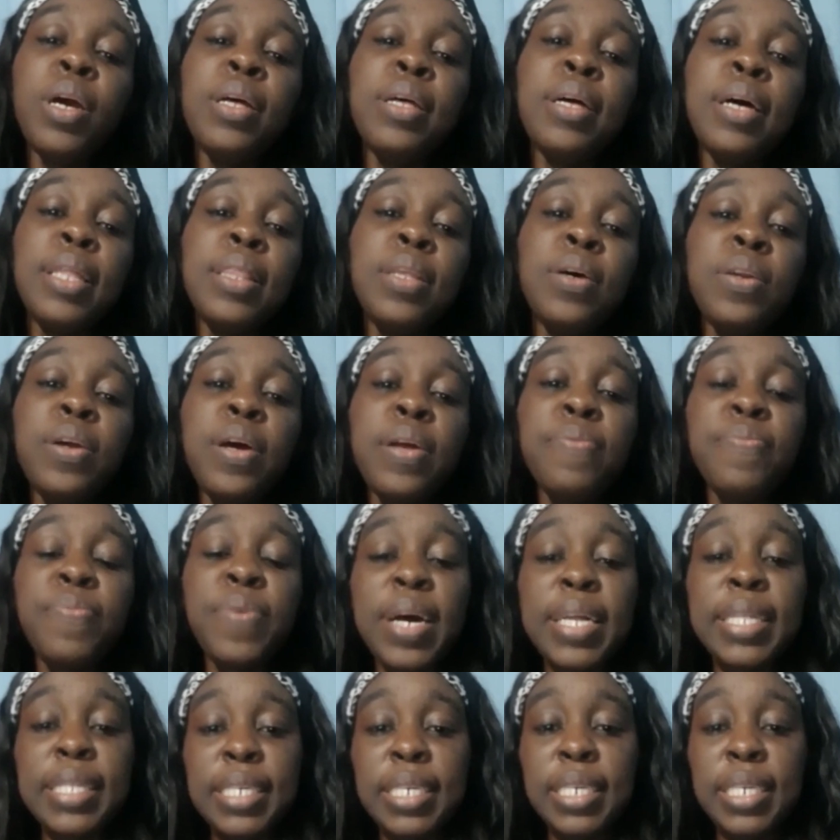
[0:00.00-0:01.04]
Another
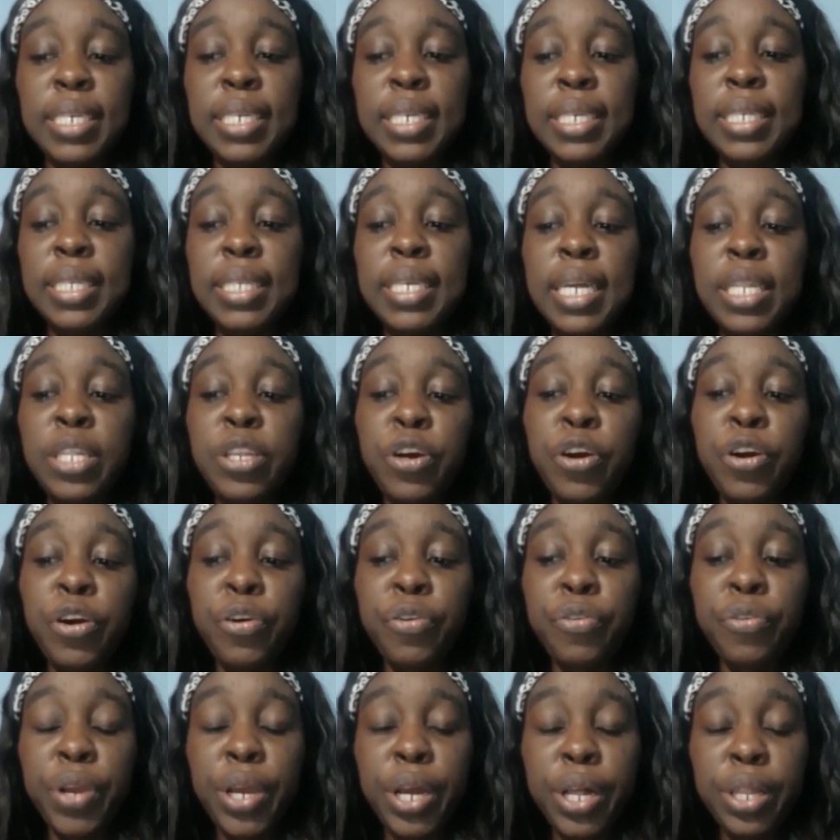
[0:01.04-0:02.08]
advantage is that the
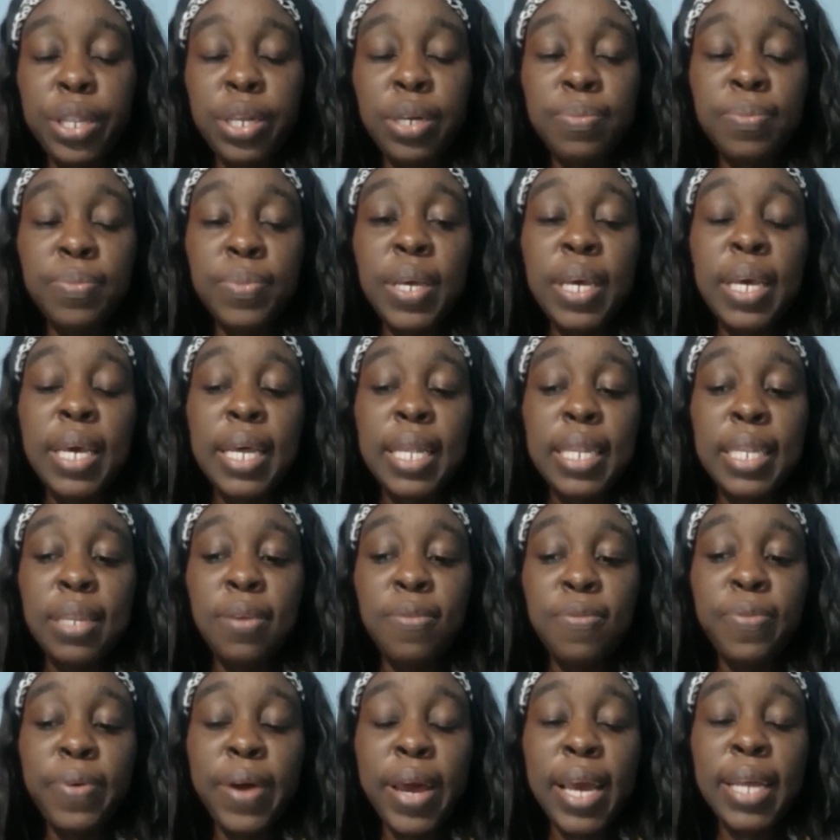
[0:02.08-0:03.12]
curriculum
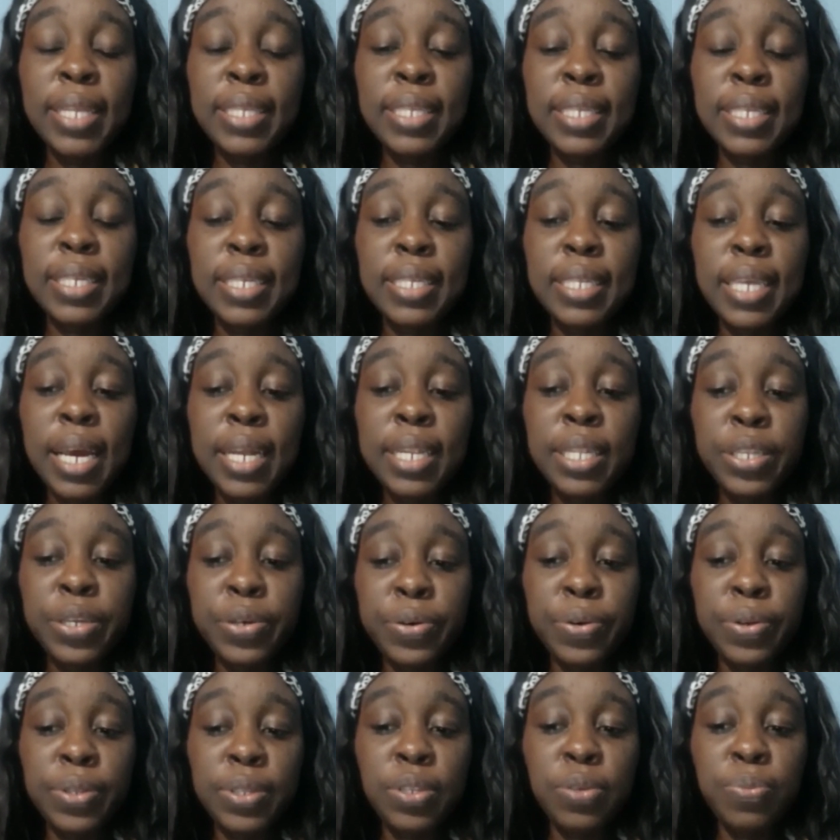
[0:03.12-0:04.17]
defines a
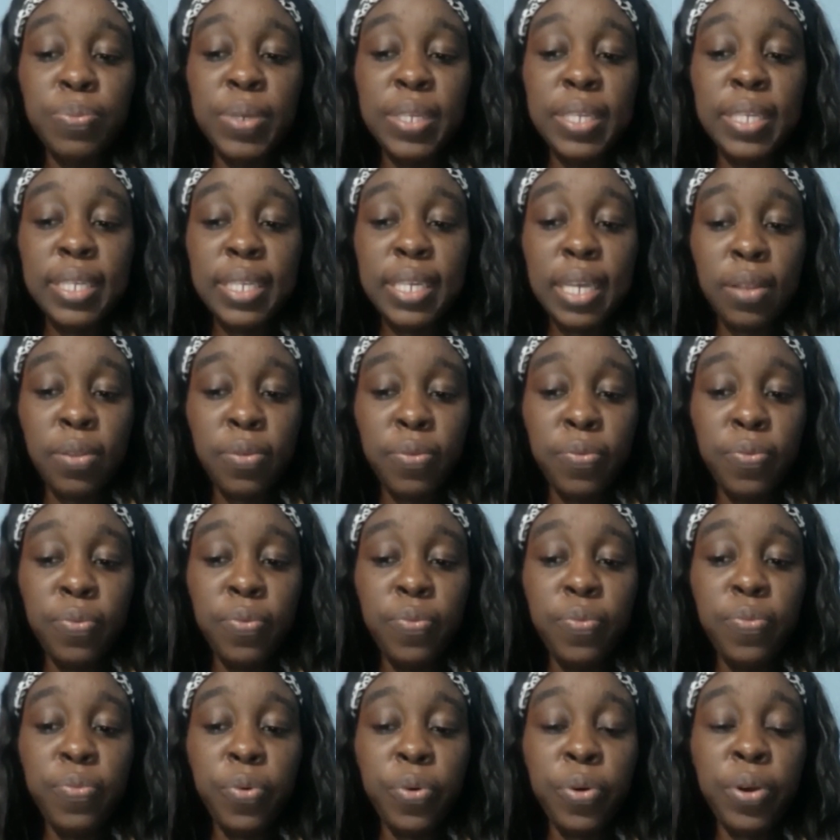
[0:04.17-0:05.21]
standard to be set
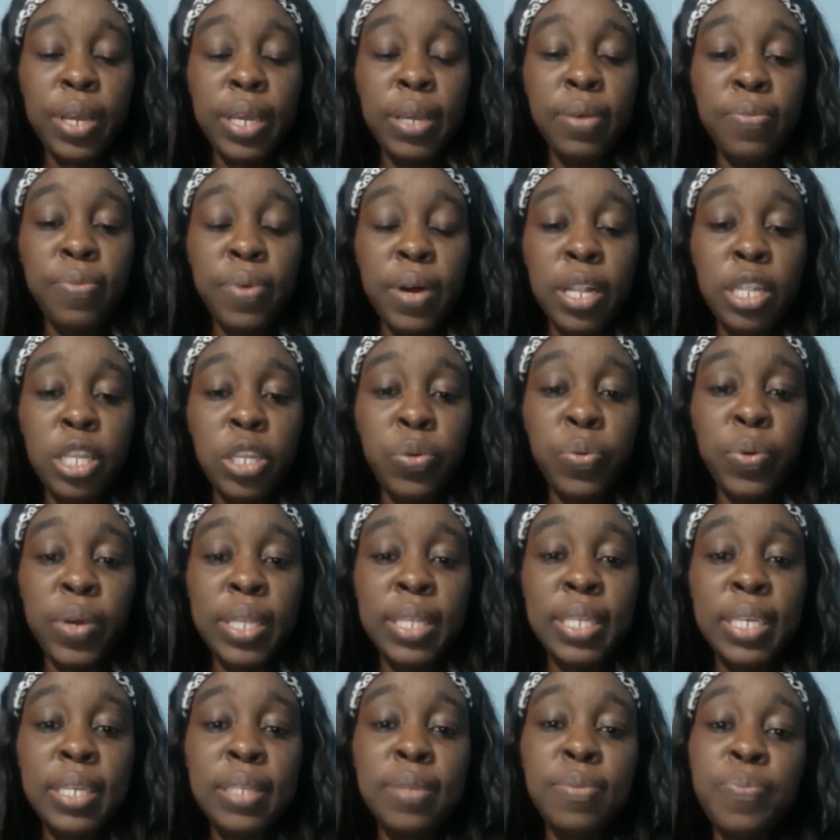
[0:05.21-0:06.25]
for
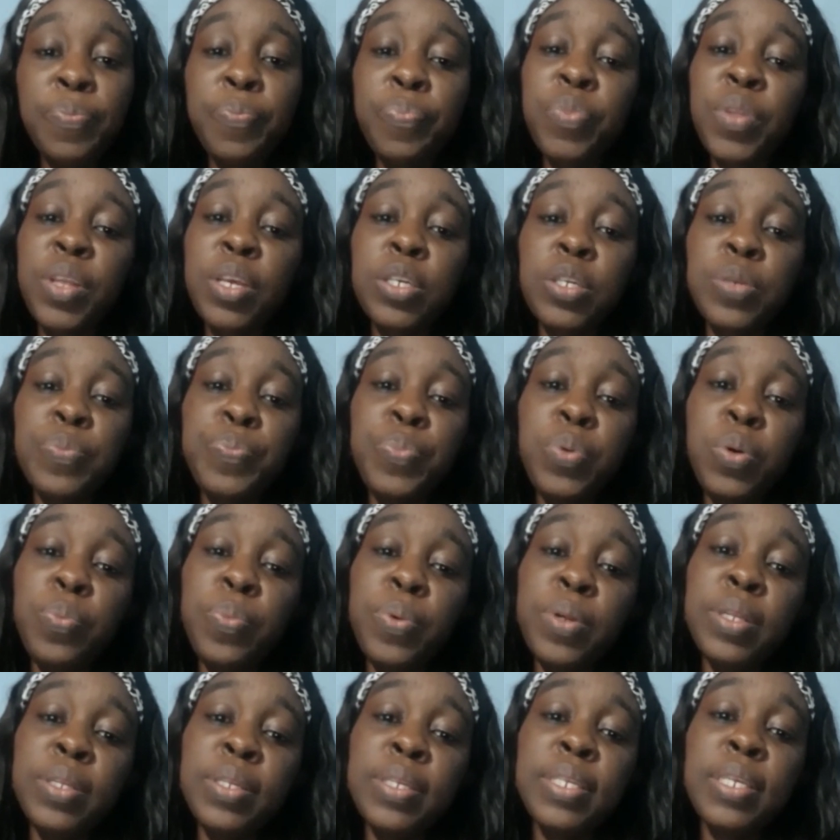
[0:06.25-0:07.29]
evaluating
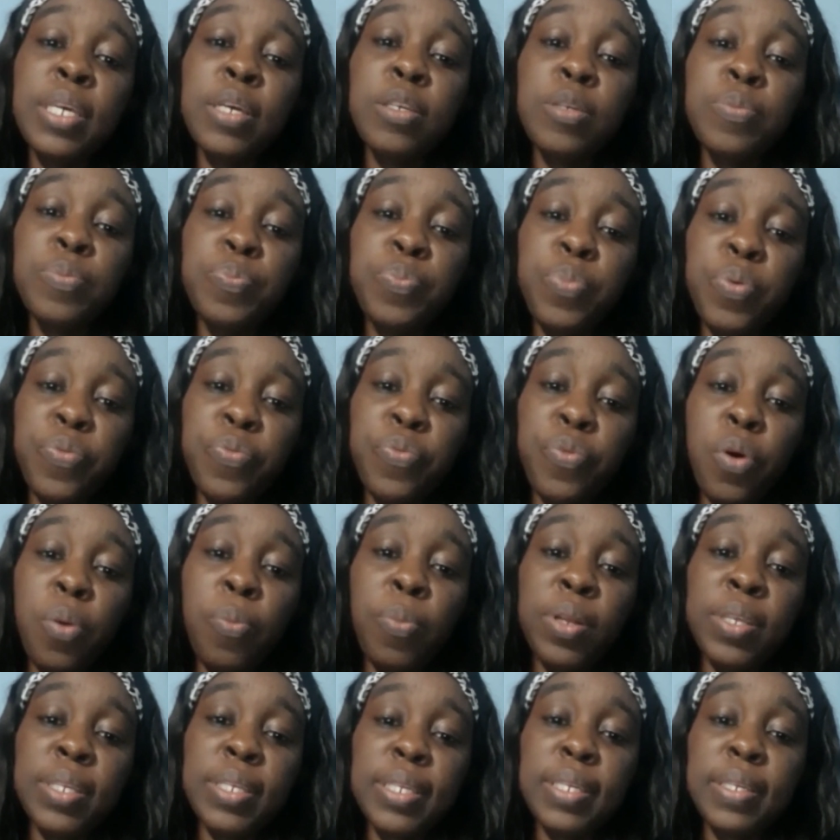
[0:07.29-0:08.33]
pupils'
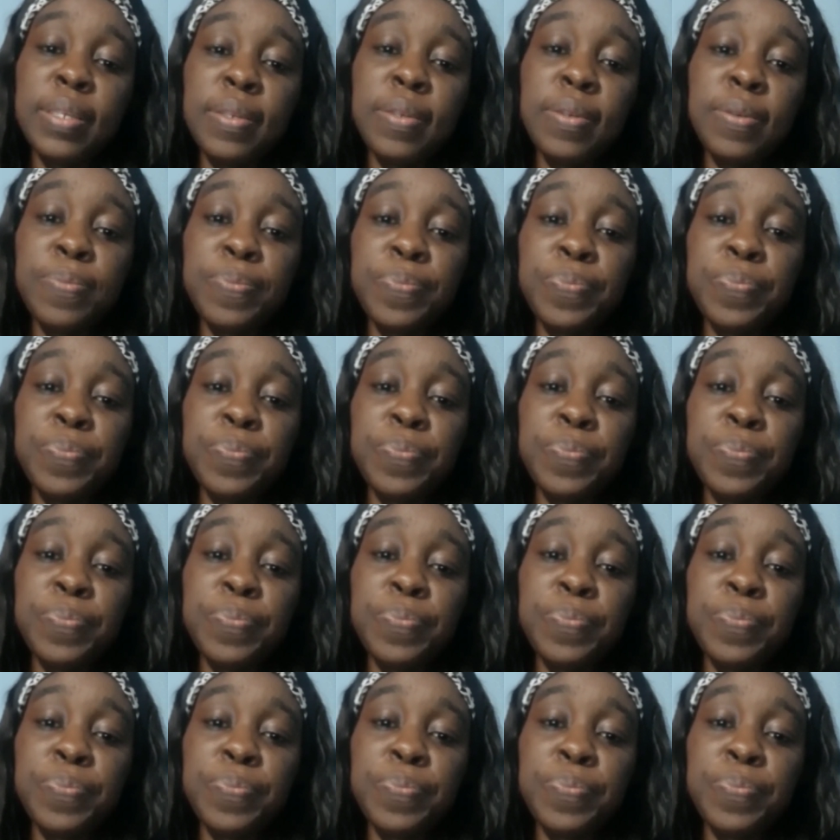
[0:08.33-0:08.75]
performances.